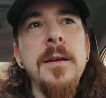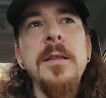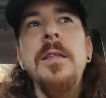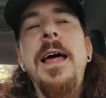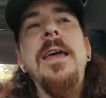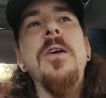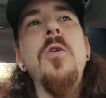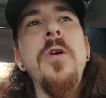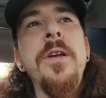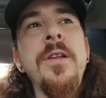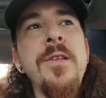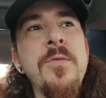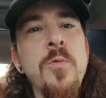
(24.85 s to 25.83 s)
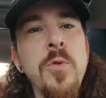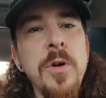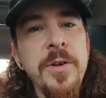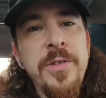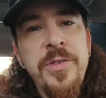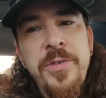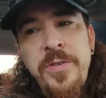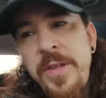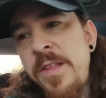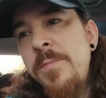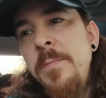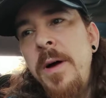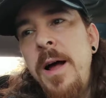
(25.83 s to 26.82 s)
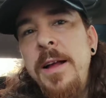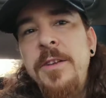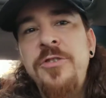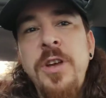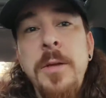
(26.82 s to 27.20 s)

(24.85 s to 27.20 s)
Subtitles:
Litecoin is worth this much